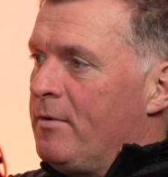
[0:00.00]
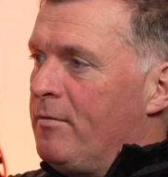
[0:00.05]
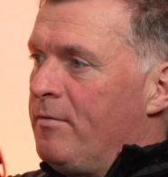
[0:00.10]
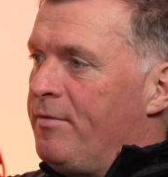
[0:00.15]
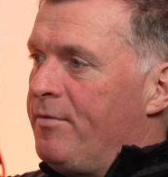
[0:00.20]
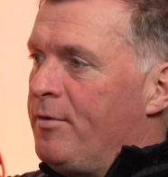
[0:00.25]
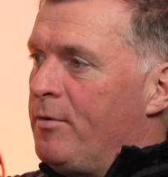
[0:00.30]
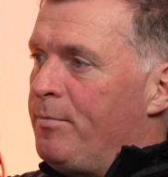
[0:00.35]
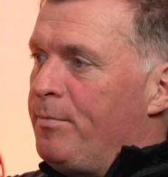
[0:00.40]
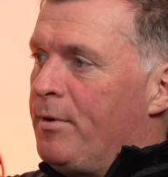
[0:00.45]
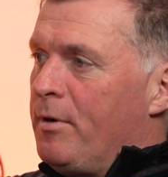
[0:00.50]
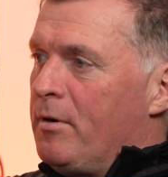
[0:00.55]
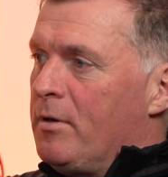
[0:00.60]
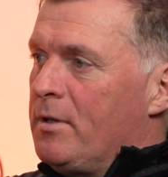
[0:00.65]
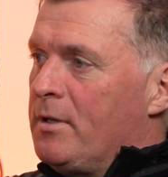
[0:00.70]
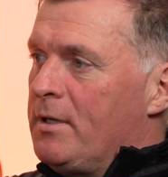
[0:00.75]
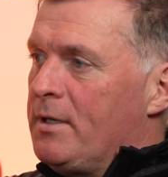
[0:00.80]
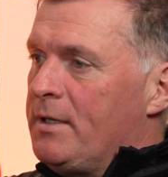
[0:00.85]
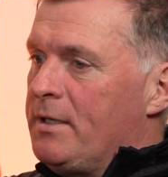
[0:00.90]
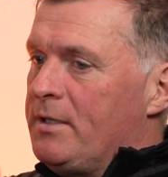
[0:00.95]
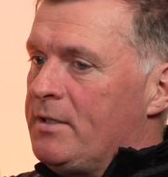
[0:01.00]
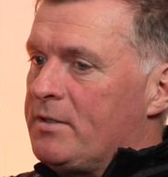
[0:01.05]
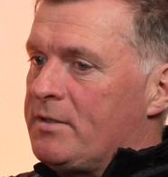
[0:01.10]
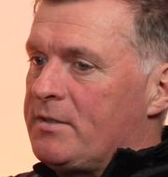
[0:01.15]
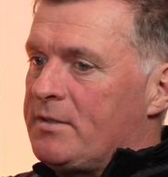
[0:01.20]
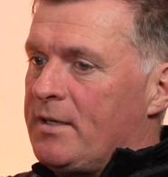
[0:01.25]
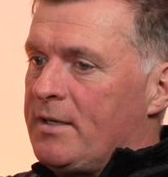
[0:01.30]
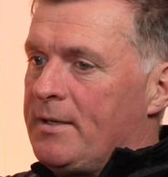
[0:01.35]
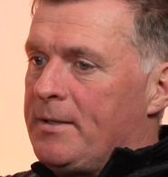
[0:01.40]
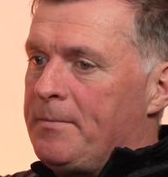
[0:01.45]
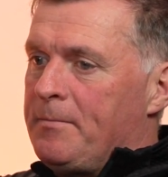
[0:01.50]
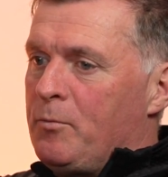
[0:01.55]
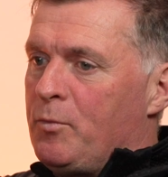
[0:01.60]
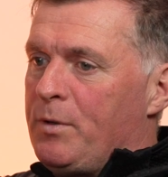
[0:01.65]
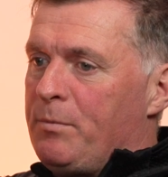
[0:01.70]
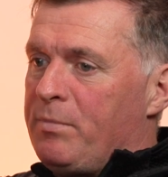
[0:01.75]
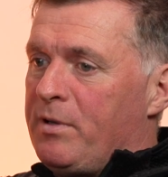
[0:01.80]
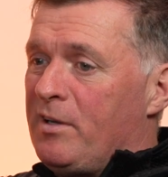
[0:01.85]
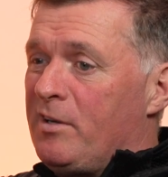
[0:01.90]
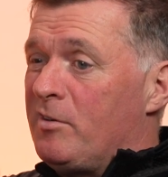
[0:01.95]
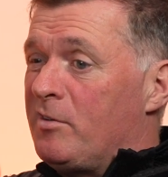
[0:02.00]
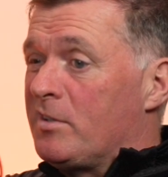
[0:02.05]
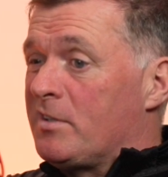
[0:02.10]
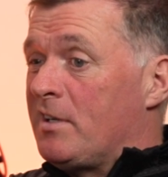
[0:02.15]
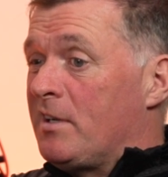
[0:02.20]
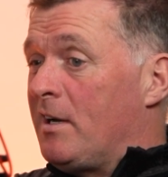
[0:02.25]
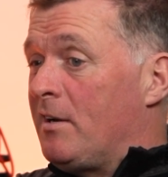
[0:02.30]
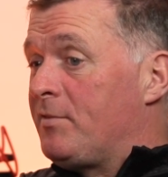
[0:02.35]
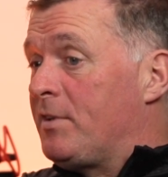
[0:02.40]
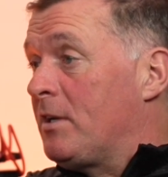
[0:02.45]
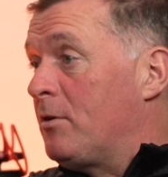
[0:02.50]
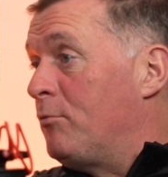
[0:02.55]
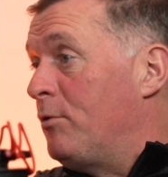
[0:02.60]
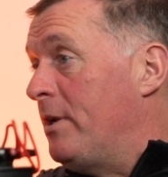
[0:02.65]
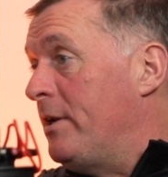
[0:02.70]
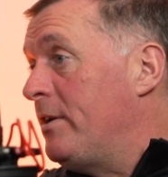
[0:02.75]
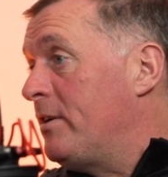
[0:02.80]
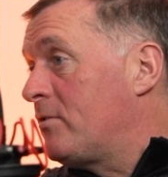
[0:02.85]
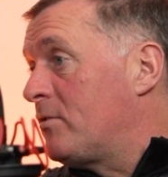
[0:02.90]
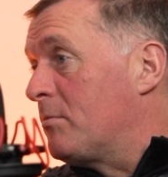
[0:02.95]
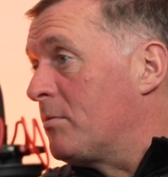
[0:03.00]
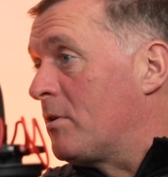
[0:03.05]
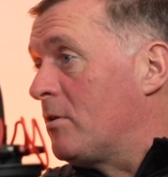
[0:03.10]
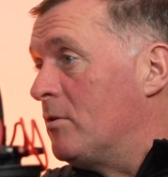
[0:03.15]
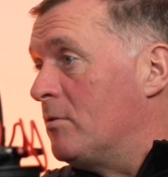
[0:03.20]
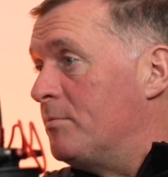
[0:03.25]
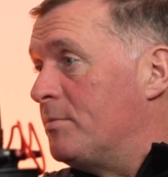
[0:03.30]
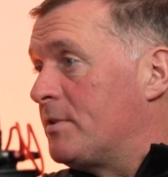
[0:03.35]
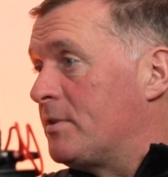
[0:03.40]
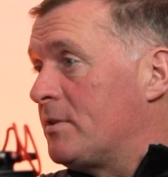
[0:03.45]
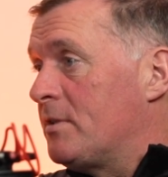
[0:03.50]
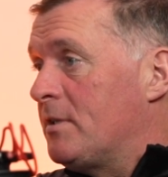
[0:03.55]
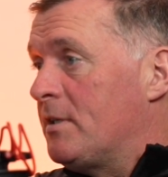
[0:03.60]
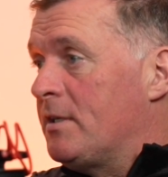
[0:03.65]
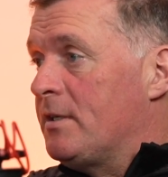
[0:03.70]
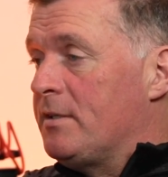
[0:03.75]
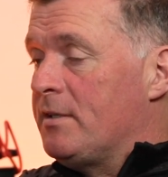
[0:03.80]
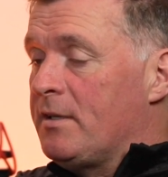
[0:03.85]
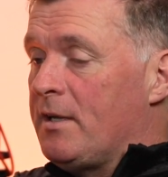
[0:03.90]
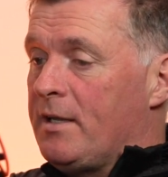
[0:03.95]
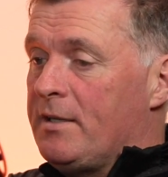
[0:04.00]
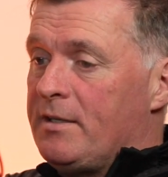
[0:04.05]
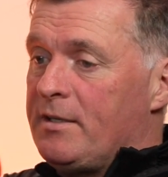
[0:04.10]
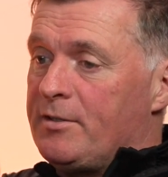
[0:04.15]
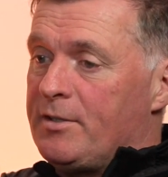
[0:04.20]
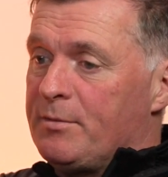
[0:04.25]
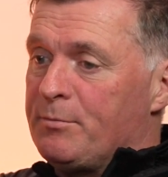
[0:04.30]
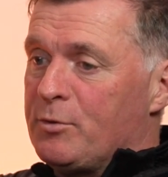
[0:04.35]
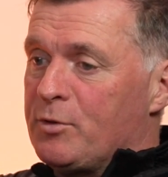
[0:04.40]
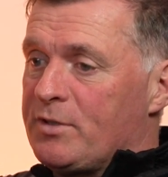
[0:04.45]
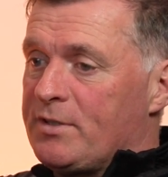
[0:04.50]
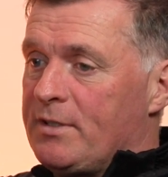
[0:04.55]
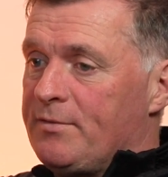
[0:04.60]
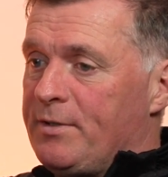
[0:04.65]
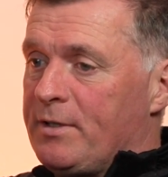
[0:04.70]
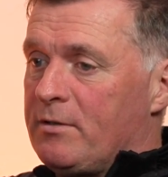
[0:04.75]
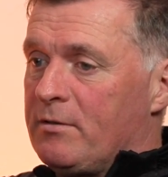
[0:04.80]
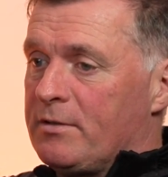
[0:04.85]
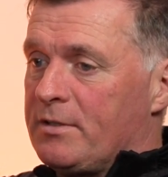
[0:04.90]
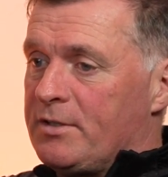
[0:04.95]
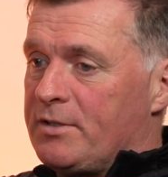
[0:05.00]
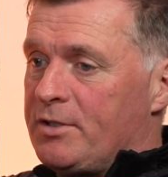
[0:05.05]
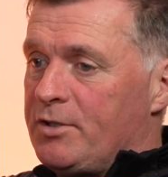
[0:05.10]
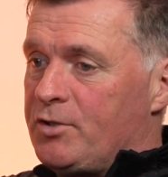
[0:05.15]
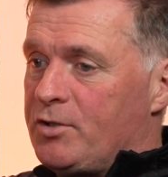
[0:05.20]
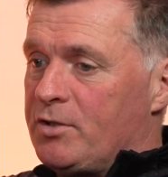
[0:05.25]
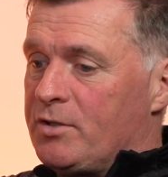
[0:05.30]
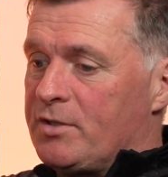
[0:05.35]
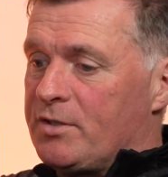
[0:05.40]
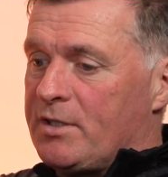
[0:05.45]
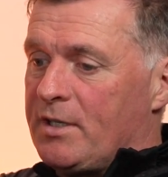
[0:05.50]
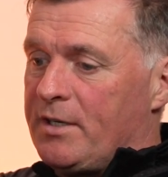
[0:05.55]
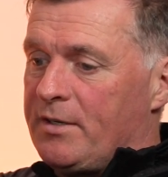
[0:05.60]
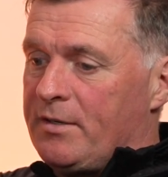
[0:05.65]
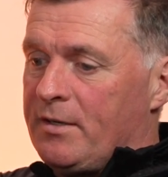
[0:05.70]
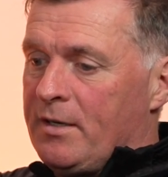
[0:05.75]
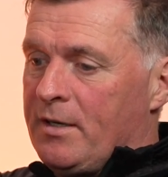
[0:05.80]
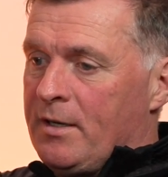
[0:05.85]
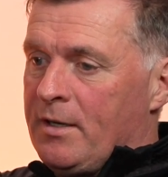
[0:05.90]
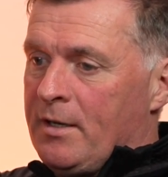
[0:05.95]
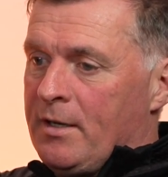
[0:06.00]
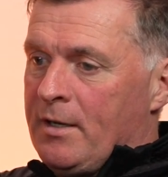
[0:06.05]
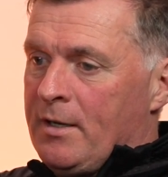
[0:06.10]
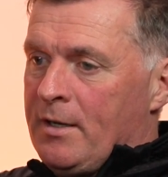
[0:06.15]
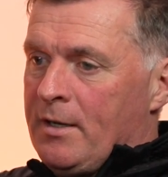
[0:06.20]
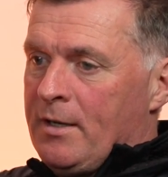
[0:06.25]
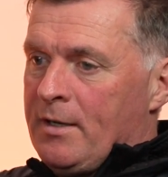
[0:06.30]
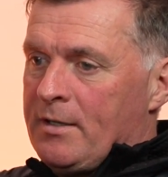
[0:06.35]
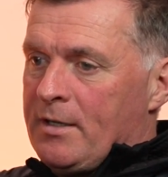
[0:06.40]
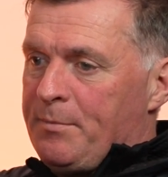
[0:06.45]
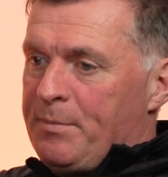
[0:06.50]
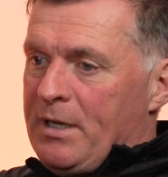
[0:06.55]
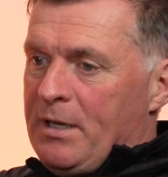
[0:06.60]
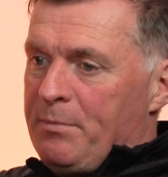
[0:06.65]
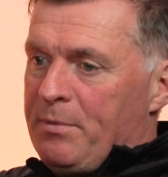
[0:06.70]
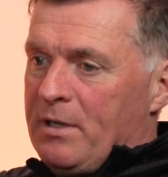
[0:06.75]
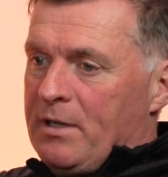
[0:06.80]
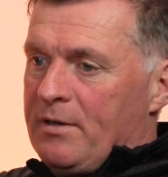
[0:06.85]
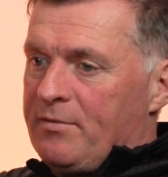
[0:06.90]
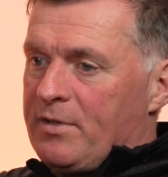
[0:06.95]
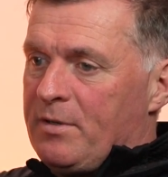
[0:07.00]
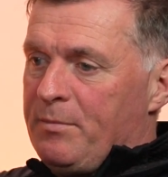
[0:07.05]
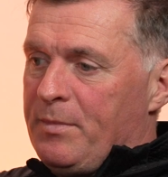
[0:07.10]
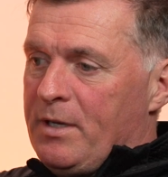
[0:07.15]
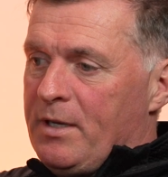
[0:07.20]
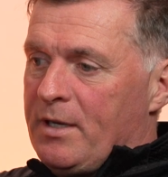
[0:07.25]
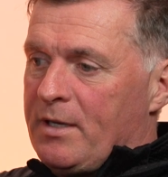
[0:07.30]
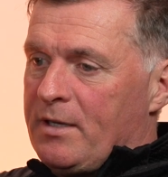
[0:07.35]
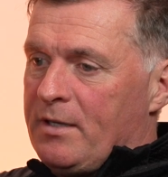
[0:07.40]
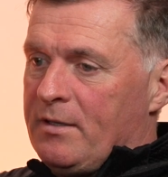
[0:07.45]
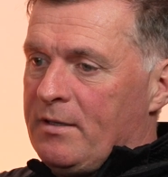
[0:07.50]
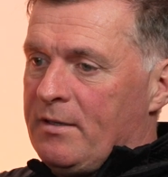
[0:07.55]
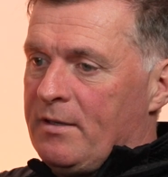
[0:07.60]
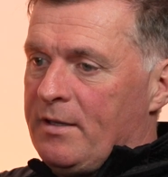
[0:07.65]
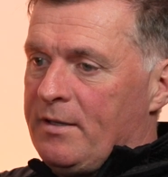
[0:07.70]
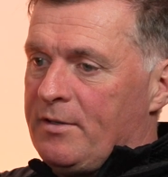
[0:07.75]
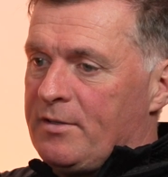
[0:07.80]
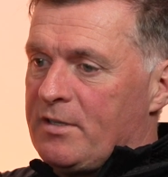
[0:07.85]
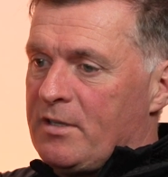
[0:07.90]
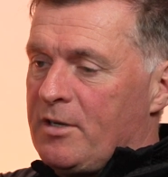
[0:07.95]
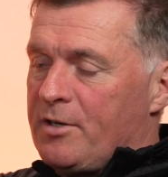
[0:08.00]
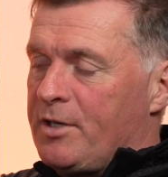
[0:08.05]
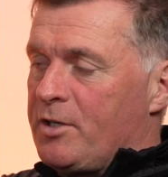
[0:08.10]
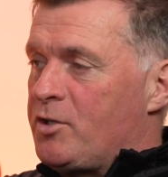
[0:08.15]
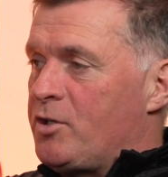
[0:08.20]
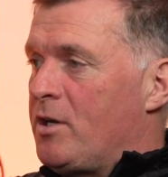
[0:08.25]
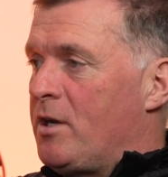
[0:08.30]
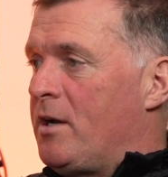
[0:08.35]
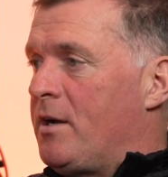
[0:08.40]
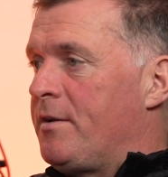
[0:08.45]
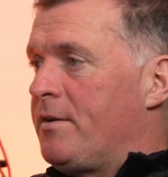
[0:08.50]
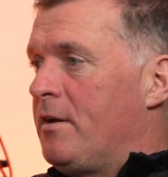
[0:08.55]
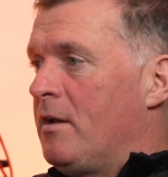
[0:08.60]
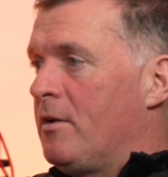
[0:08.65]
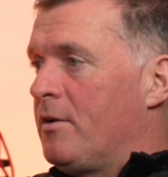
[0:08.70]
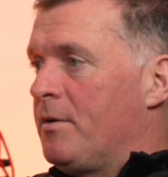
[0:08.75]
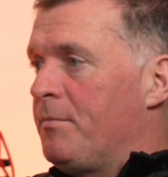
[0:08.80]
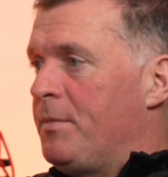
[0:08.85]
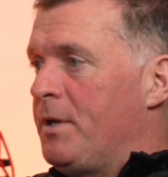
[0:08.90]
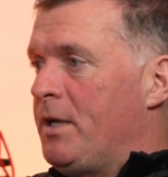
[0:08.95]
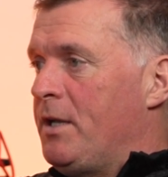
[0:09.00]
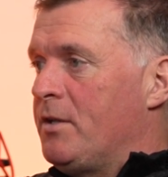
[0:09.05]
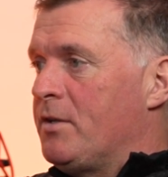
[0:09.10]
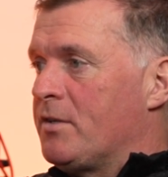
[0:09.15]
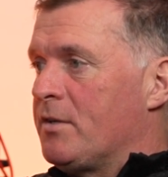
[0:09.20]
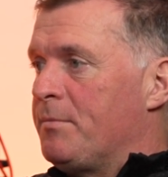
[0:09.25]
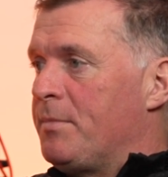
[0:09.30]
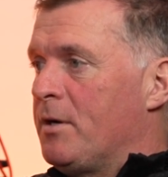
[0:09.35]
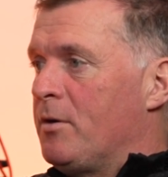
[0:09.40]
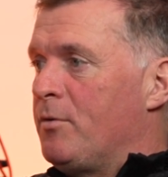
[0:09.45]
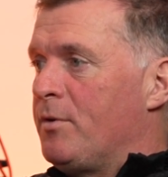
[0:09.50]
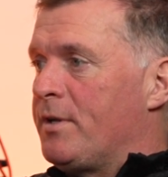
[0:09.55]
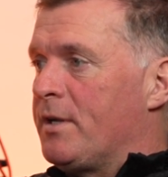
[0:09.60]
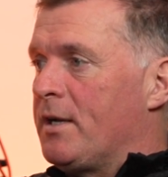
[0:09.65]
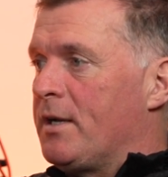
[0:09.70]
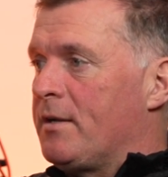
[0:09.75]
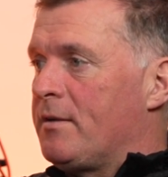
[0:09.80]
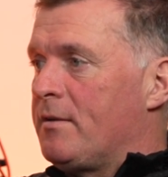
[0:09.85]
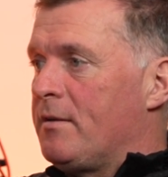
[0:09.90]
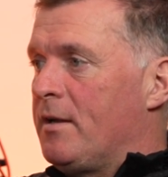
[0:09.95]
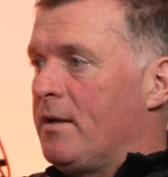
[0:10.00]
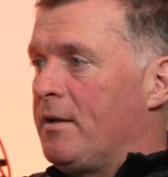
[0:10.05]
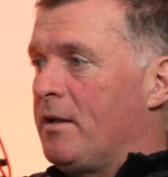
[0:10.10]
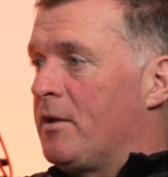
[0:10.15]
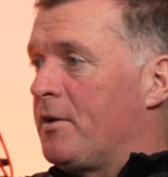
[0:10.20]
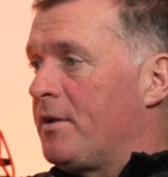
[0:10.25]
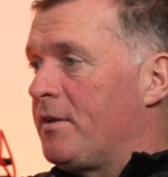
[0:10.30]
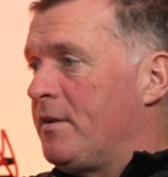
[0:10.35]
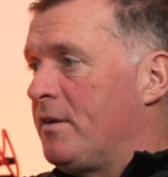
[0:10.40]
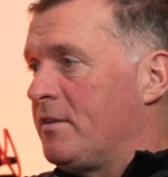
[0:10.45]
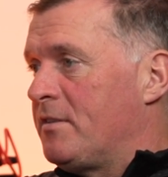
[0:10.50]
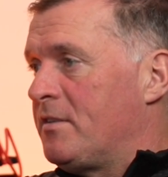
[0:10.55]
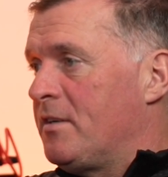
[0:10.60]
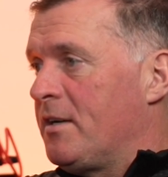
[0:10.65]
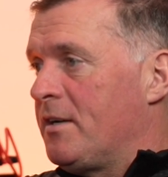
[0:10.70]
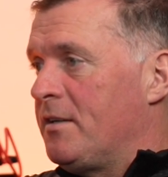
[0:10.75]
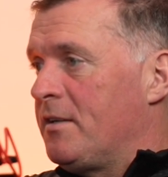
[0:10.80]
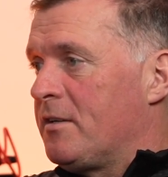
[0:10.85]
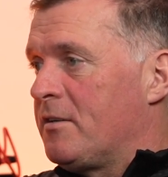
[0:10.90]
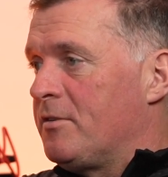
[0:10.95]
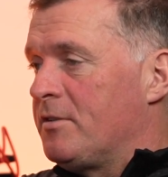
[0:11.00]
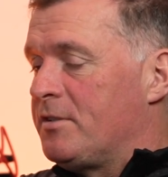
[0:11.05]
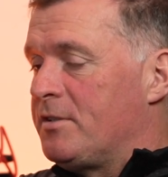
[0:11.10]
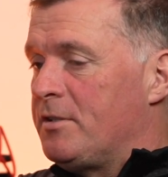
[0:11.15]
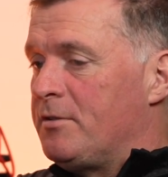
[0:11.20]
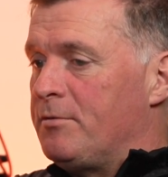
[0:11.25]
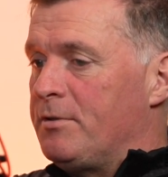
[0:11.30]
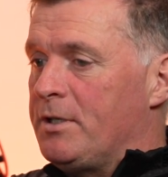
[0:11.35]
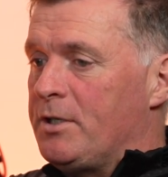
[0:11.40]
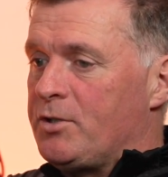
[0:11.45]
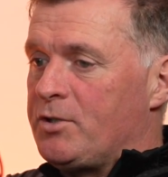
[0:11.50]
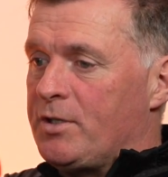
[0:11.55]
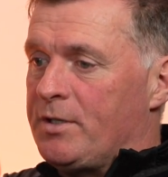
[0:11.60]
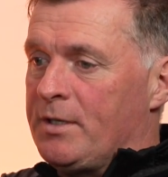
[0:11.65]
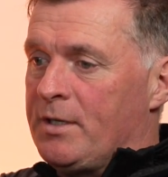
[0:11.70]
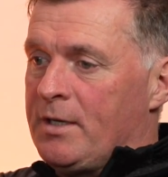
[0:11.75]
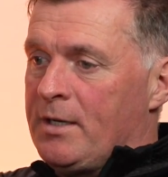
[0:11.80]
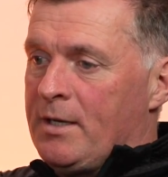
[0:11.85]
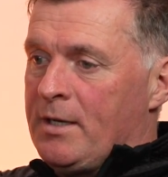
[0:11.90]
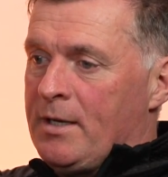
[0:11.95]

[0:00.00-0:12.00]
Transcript: football is when players have to get released from clubs, and they're the most difficult decisions that people have to make, and there's a lot of chat and a lot of meetings about that, and a lot of things taken into consideration,